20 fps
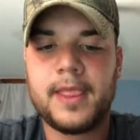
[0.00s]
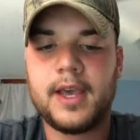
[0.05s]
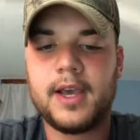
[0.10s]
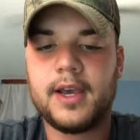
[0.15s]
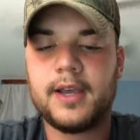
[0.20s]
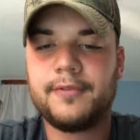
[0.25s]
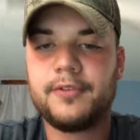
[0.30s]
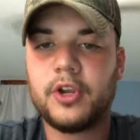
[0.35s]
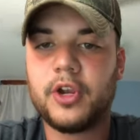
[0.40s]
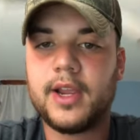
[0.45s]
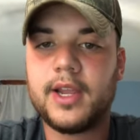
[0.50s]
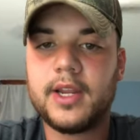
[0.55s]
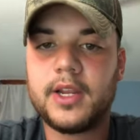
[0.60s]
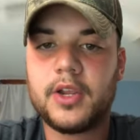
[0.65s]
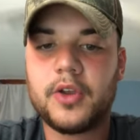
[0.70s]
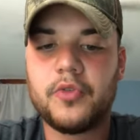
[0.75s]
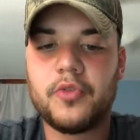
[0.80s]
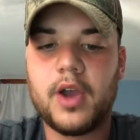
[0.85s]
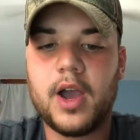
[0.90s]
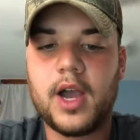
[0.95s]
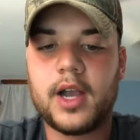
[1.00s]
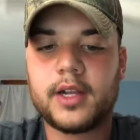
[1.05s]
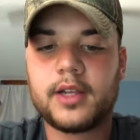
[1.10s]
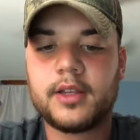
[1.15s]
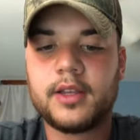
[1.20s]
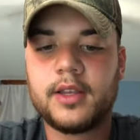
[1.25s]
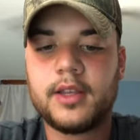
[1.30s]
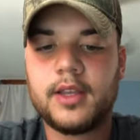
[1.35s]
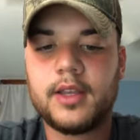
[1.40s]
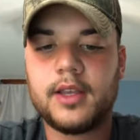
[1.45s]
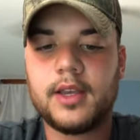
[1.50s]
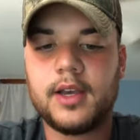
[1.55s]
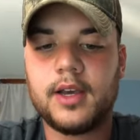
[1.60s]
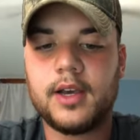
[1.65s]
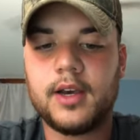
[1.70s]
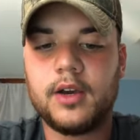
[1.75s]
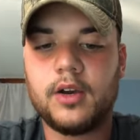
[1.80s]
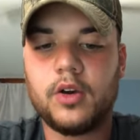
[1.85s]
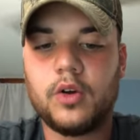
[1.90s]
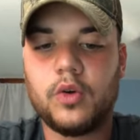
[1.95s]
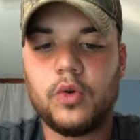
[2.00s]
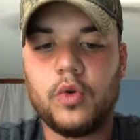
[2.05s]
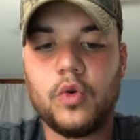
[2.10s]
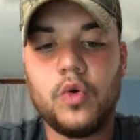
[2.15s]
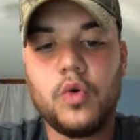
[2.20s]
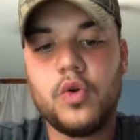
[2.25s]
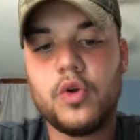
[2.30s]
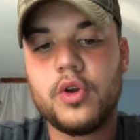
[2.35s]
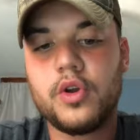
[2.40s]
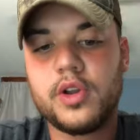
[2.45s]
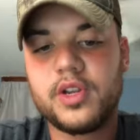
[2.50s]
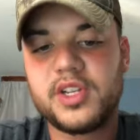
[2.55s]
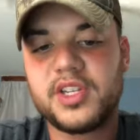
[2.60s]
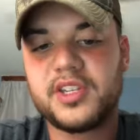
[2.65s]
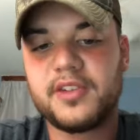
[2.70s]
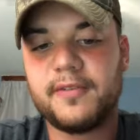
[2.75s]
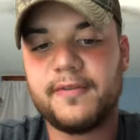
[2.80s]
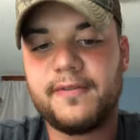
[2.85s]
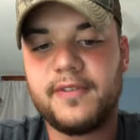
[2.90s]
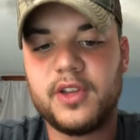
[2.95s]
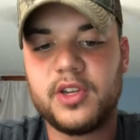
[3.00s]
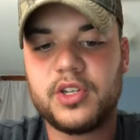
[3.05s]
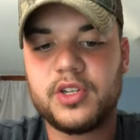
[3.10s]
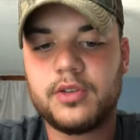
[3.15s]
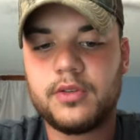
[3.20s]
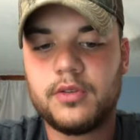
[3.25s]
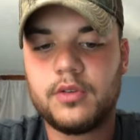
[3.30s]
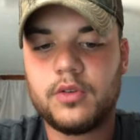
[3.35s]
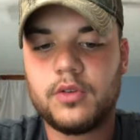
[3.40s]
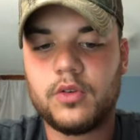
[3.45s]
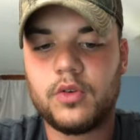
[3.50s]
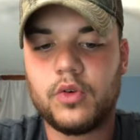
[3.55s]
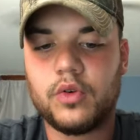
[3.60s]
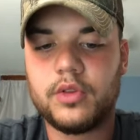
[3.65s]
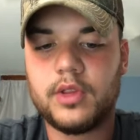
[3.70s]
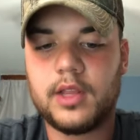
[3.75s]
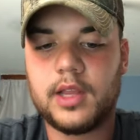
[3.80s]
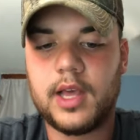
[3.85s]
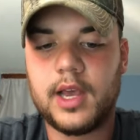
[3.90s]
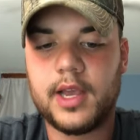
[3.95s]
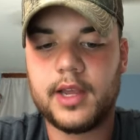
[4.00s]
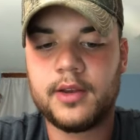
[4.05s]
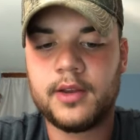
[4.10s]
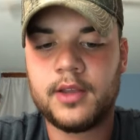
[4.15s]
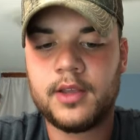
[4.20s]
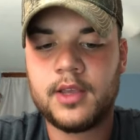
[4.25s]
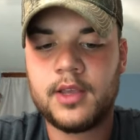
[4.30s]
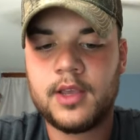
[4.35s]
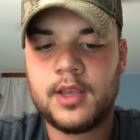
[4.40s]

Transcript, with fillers: uh, if you're hitting a rock uh, or just a fish on the line,